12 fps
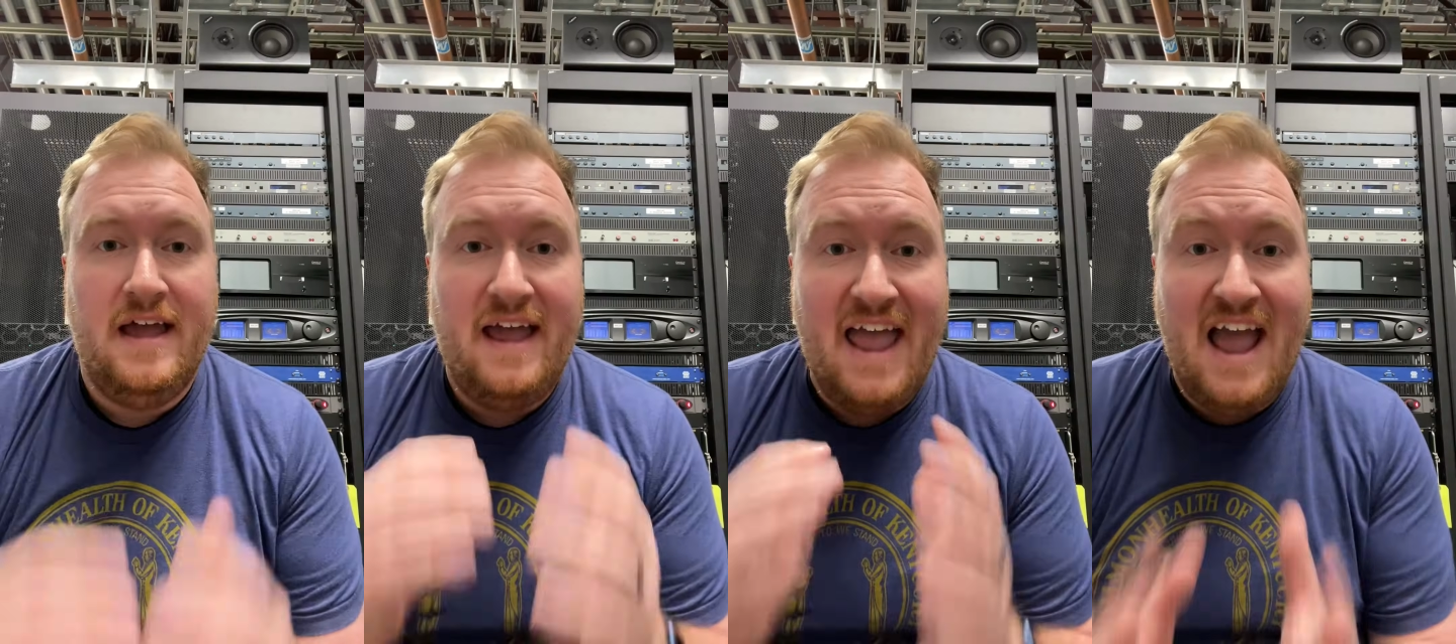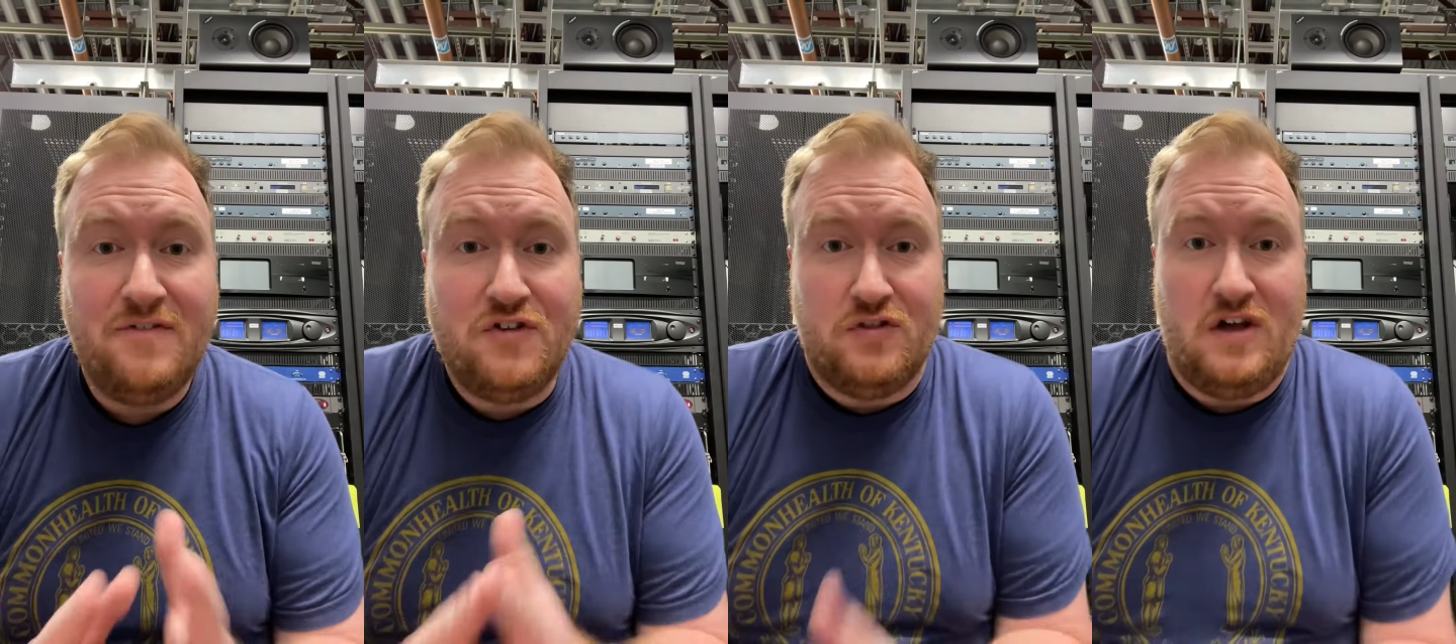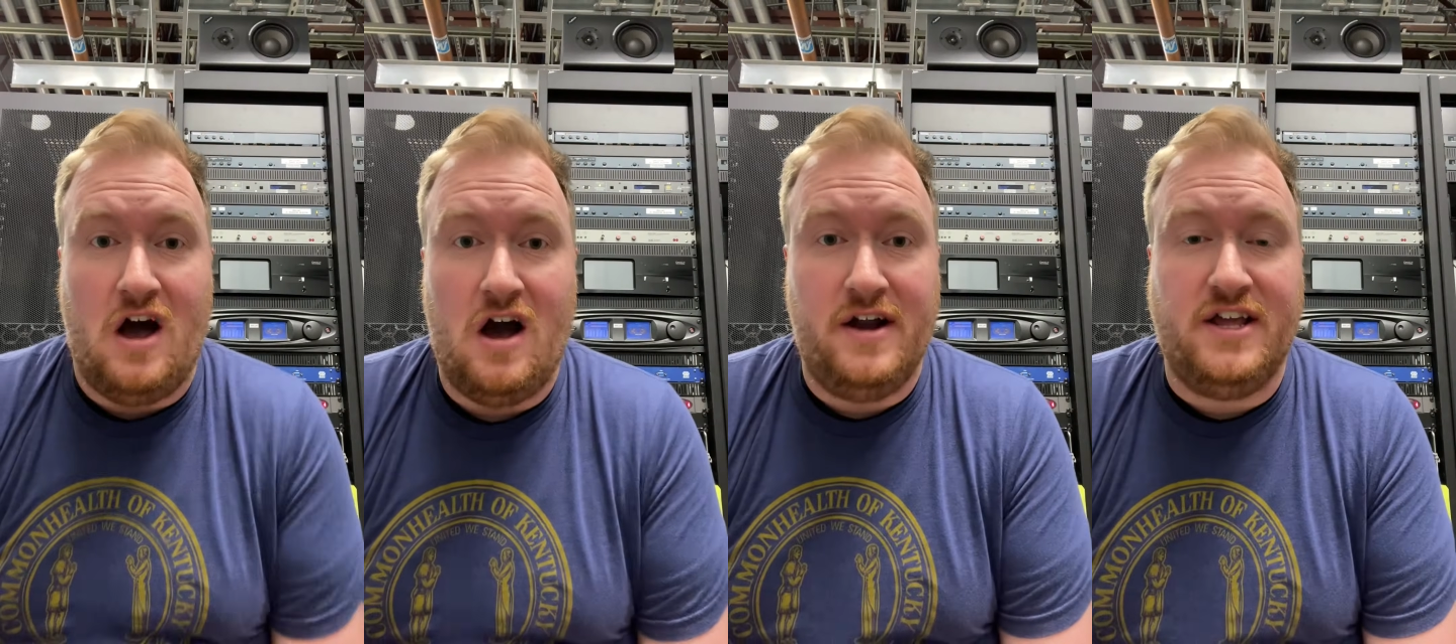After the
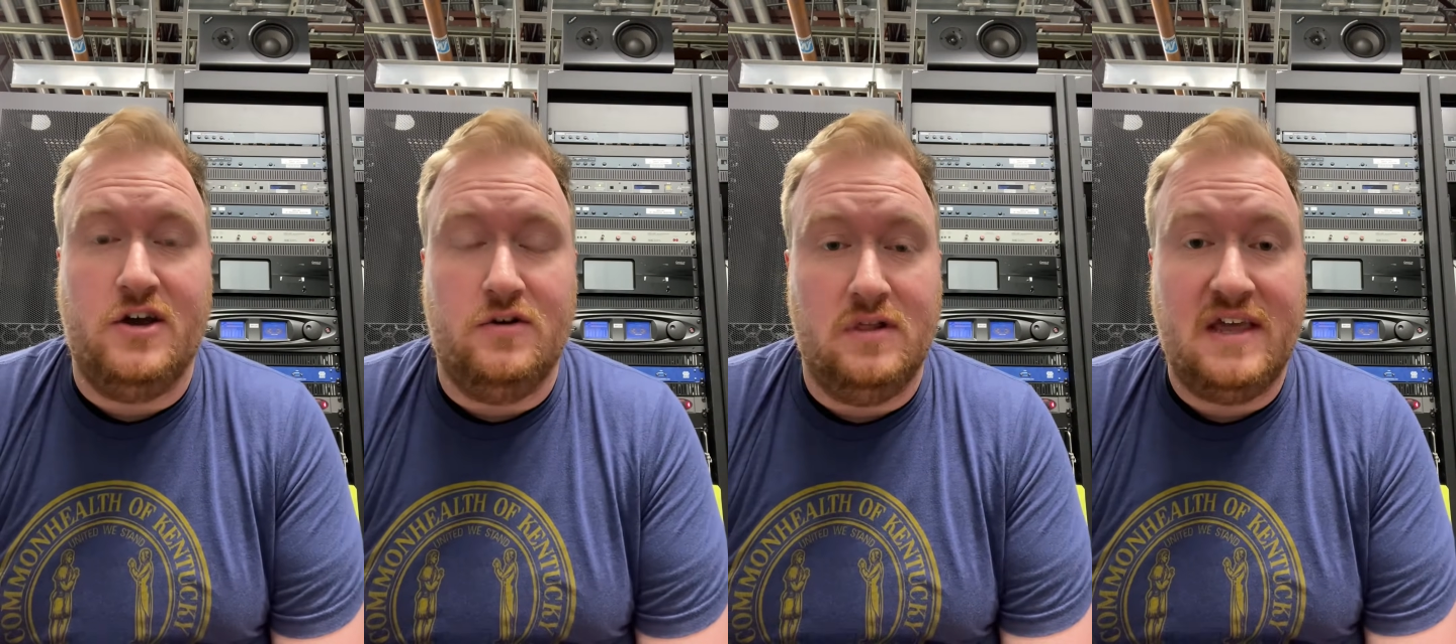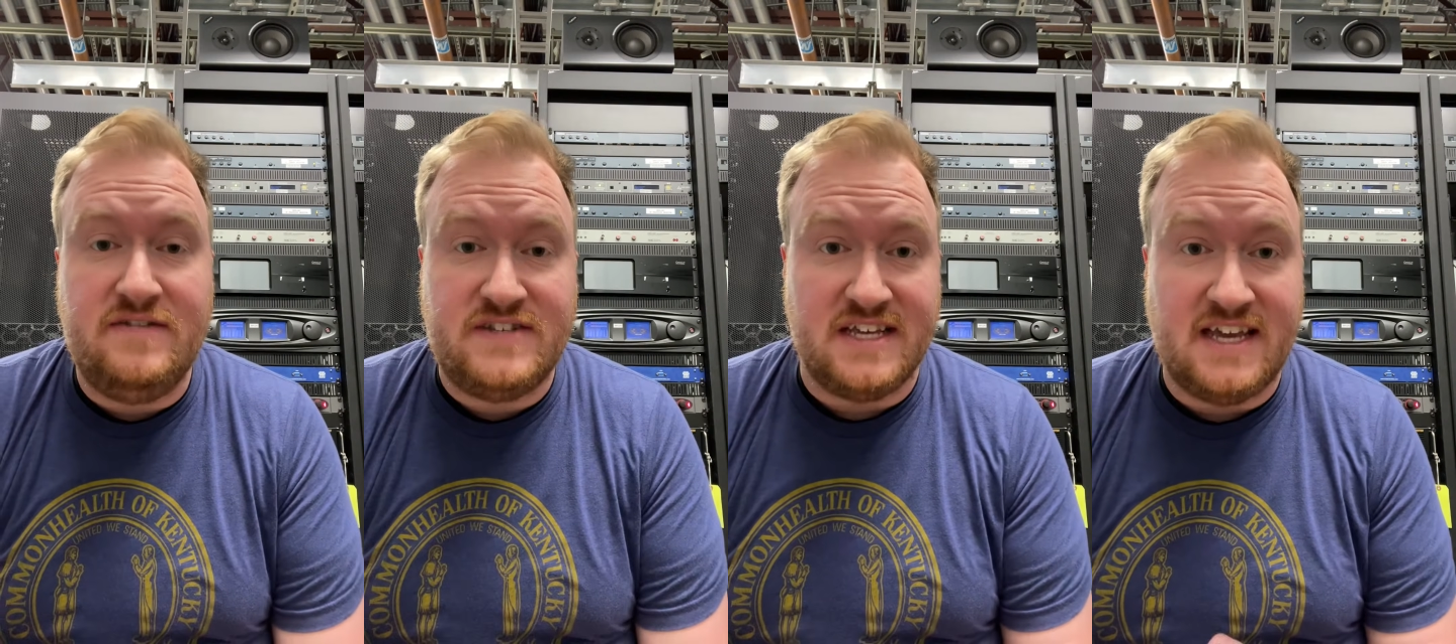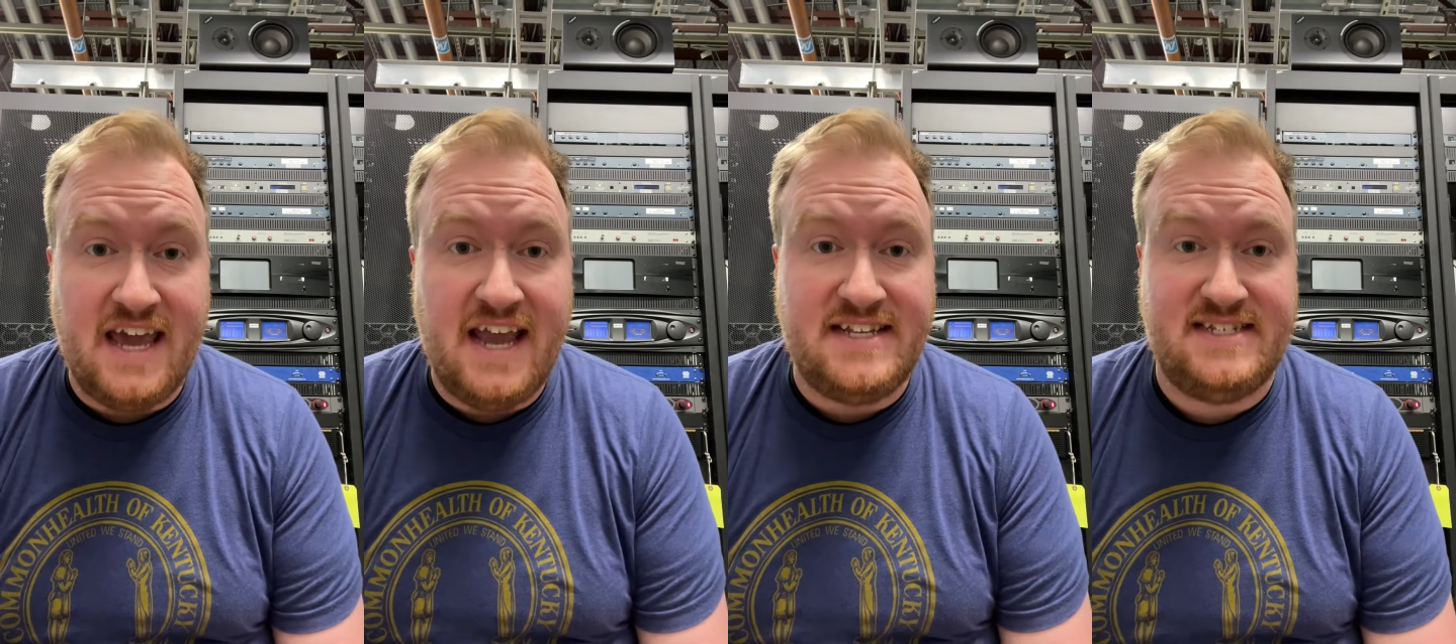audio leaves the
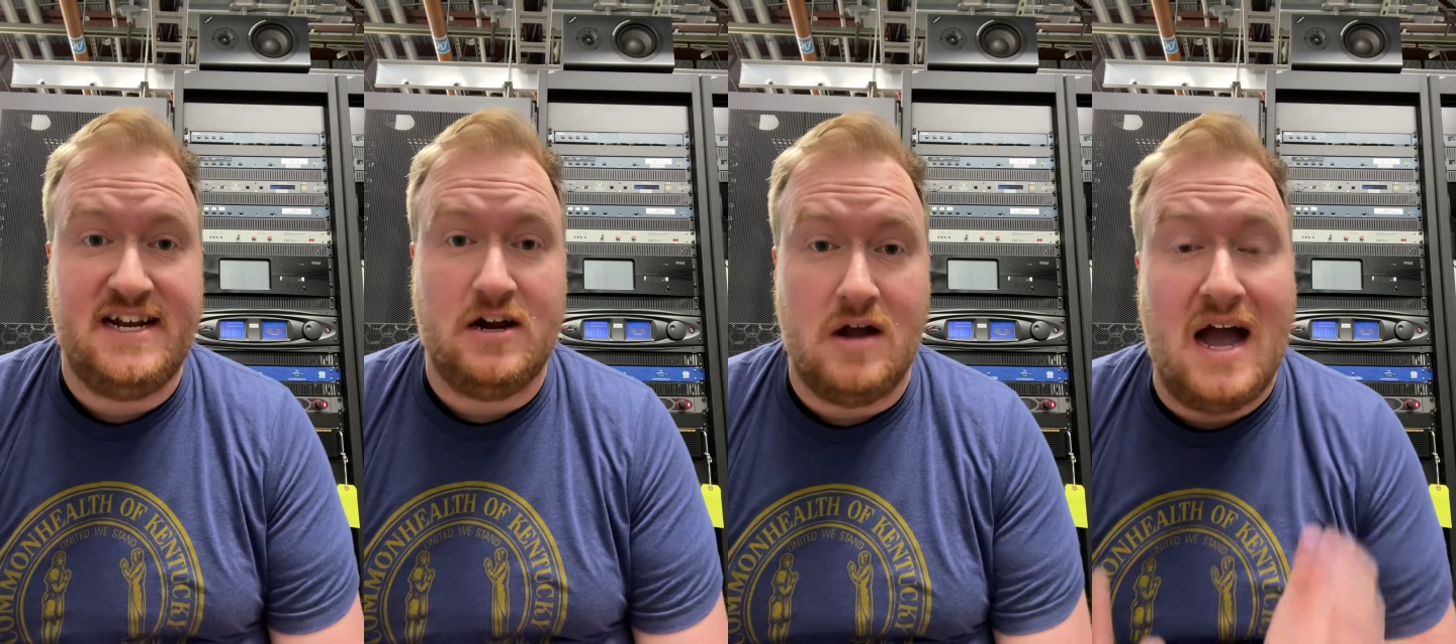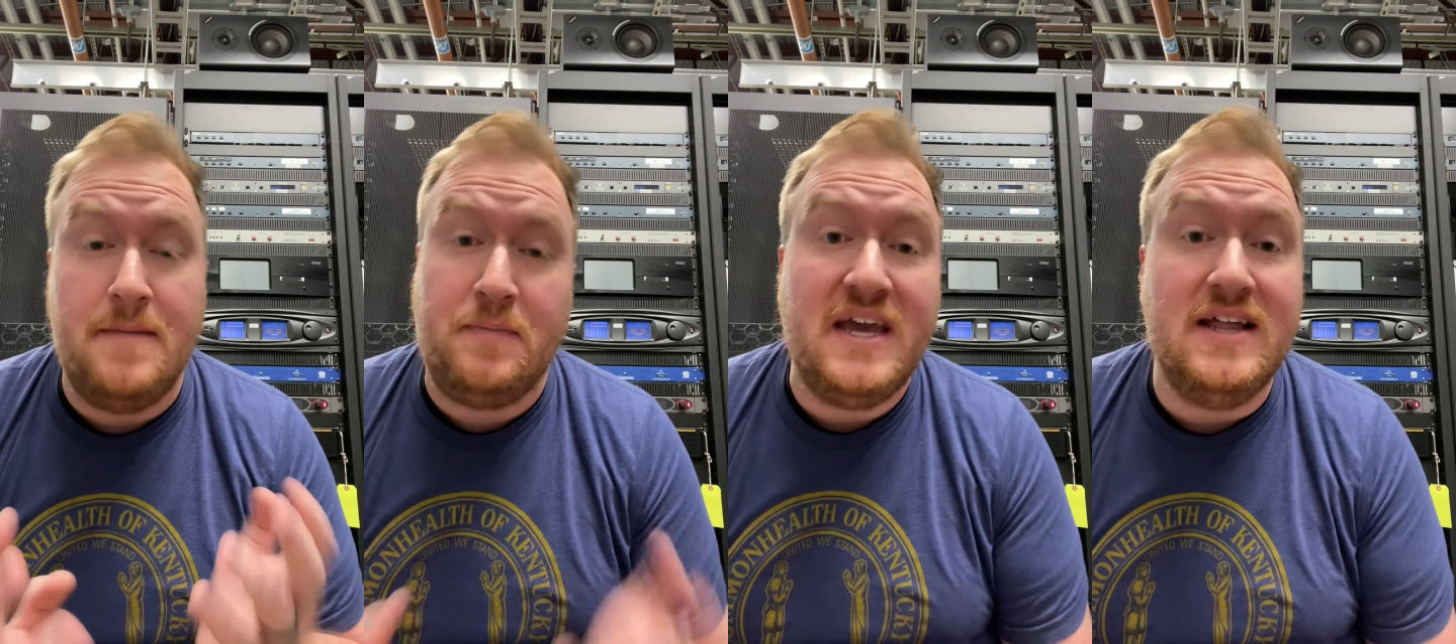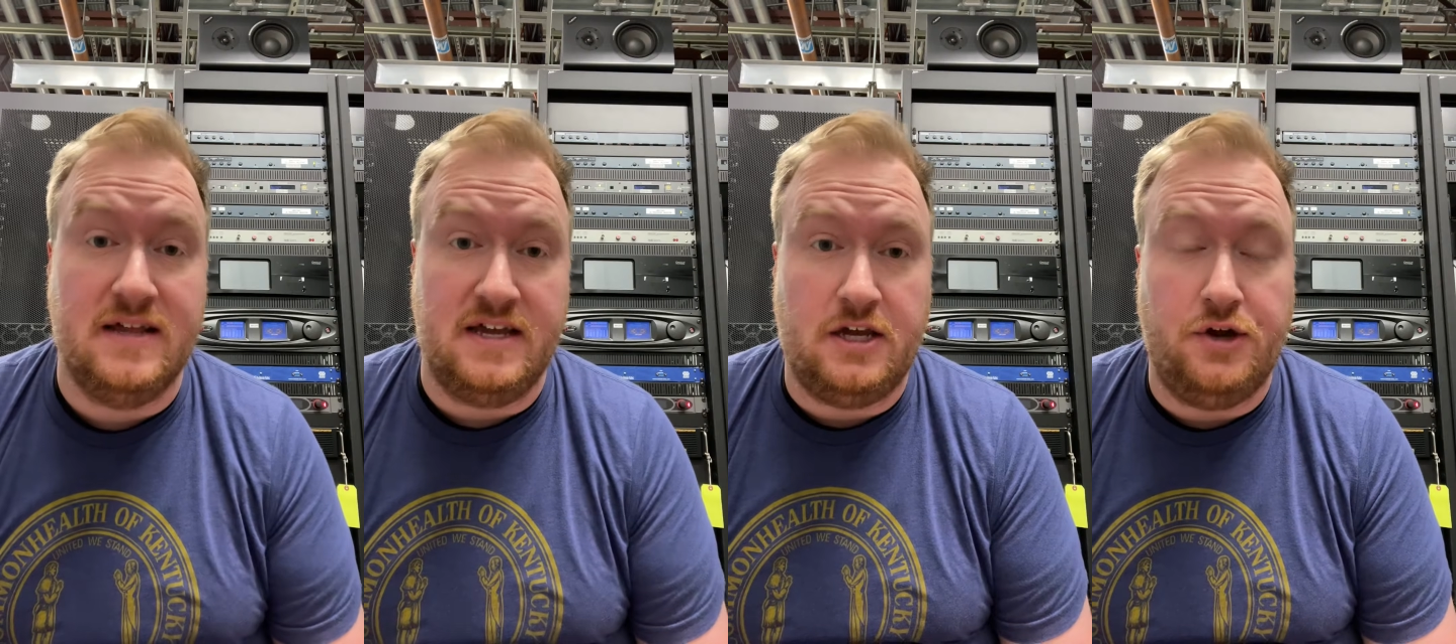Gates Air IP
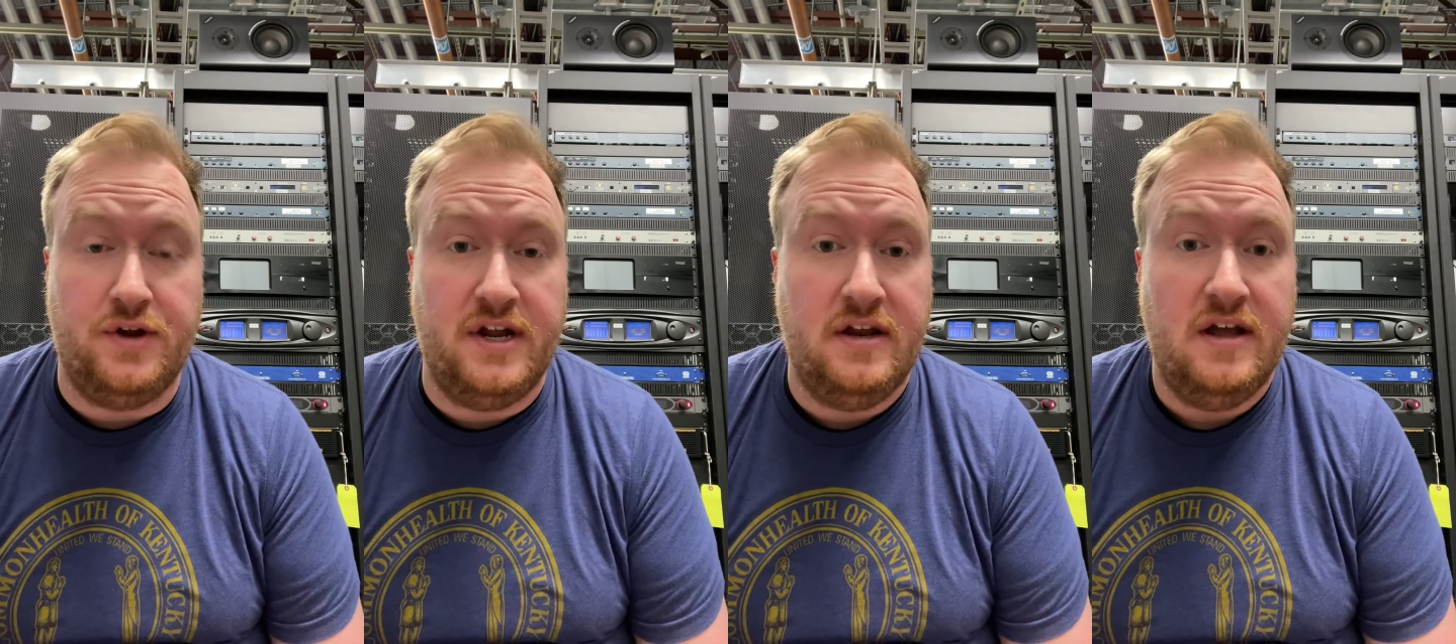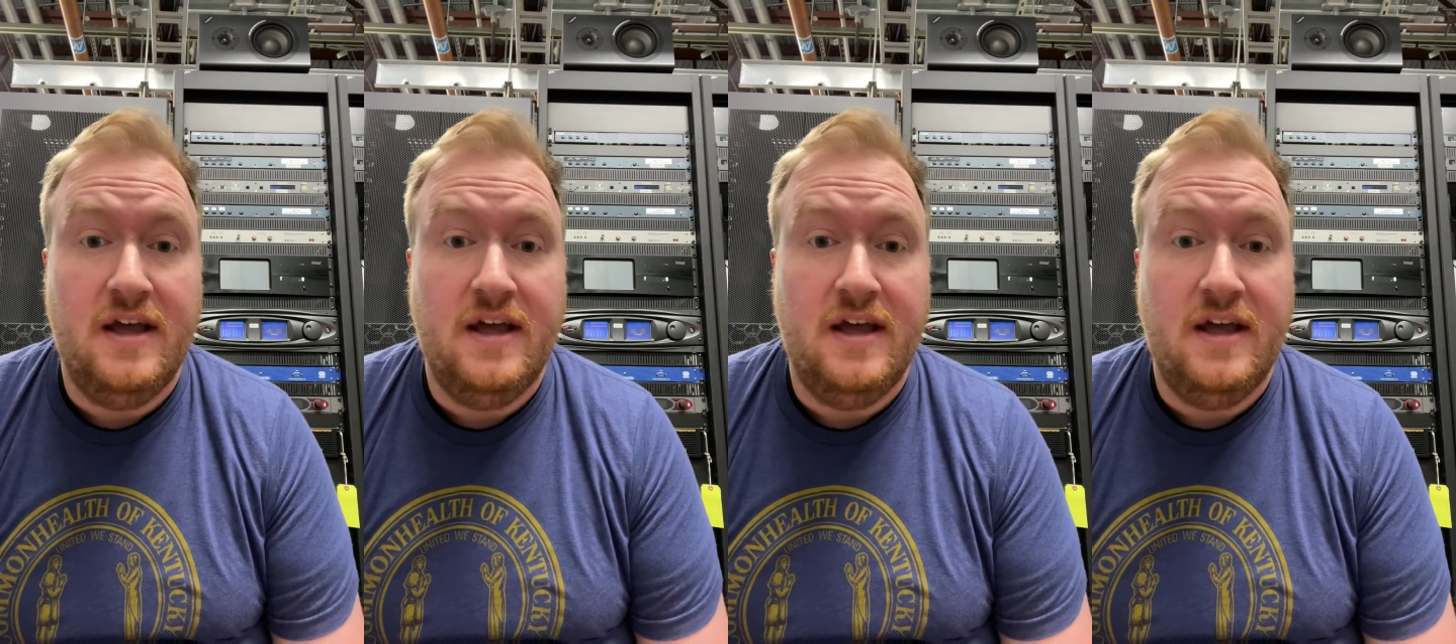link unit,